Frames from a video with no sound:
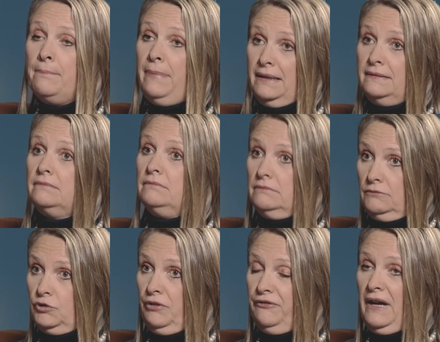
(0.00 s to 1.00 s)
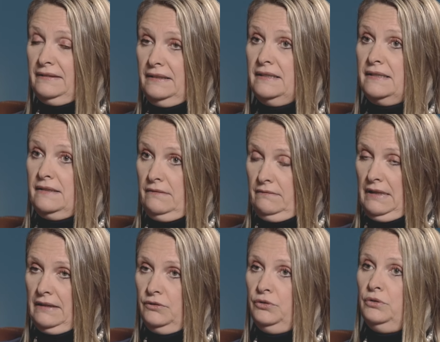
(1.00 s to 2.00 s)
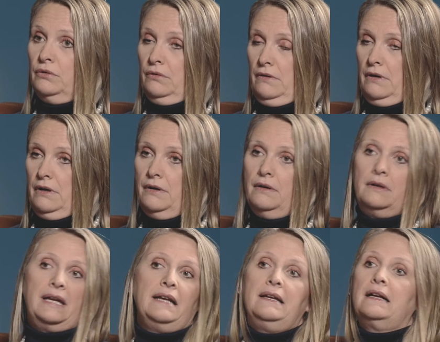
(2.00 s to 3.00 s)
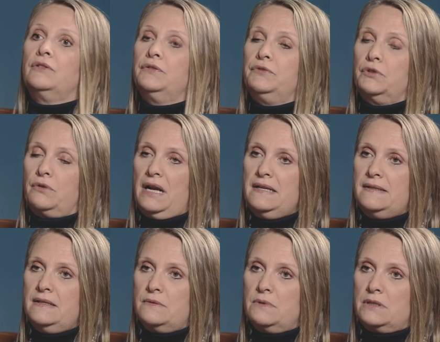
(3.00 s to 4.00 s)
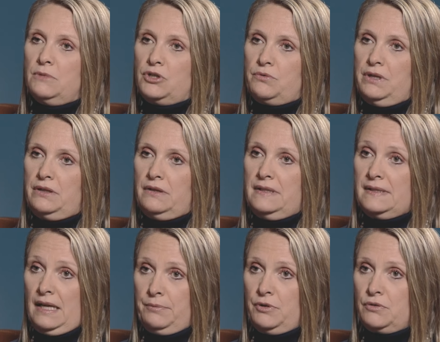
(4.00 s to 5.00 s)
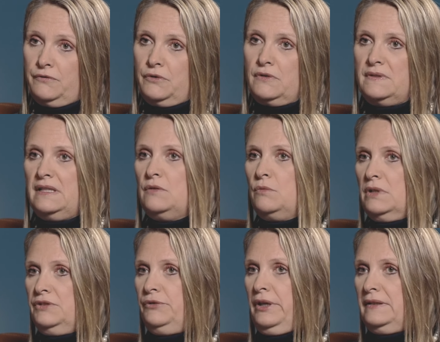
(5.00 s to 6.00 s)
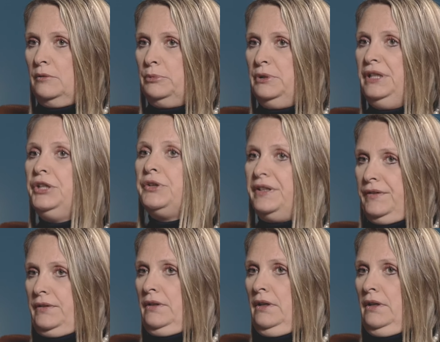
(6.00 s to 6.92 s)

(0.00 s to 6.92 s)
But the fact is that, getting out of the crisis was much quicker in Cyprus, of course, than it was, for example, in Greece.